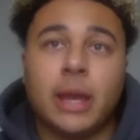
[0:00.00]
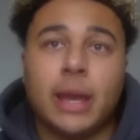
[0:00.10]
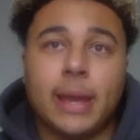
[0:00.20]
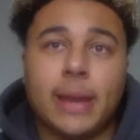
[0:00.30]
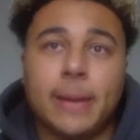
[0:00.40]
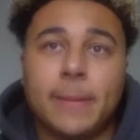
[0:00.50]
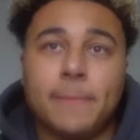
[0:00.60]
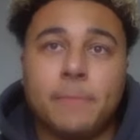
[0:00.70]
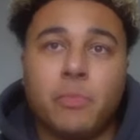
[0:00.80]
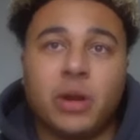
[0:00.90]

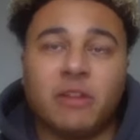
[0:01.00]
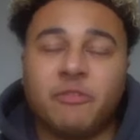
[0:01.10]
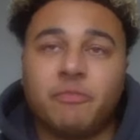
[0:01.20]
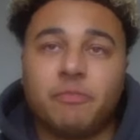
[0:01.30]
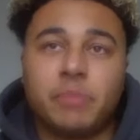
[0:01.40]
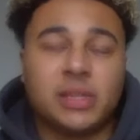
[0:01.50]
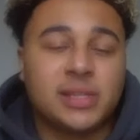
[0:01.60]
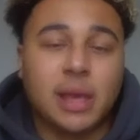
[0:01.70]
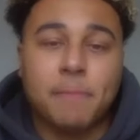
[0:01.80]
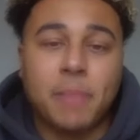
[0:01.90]
When I've been set